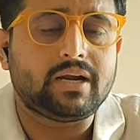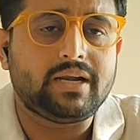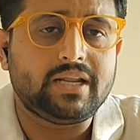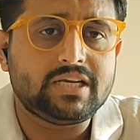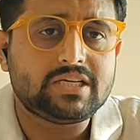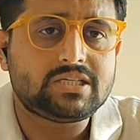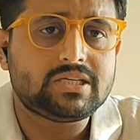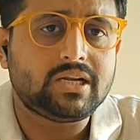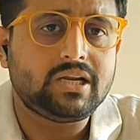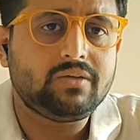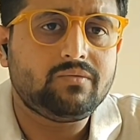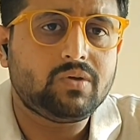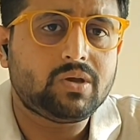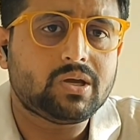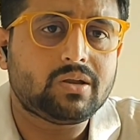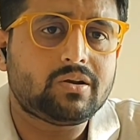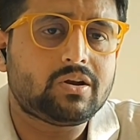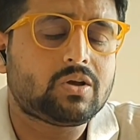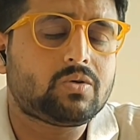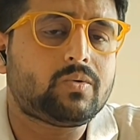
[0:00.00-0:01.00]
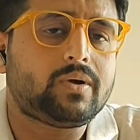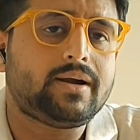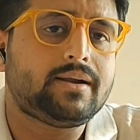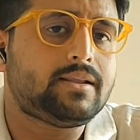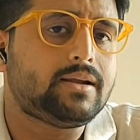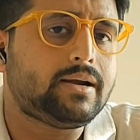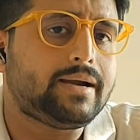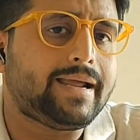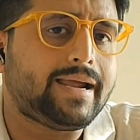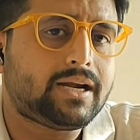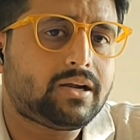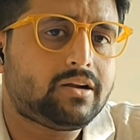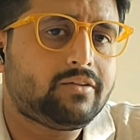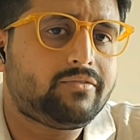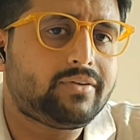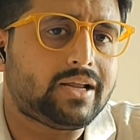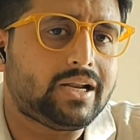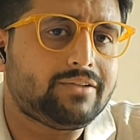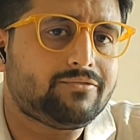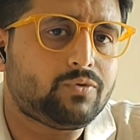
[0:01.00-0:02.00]
Additionally, we can require the
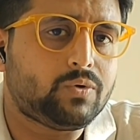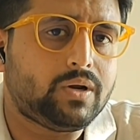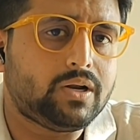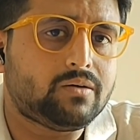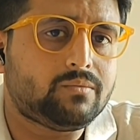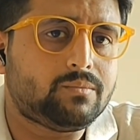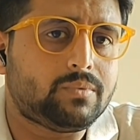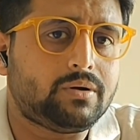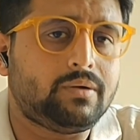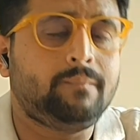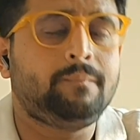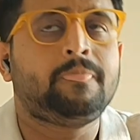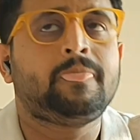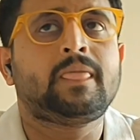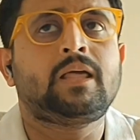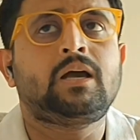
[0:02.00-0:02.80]
active telephone number,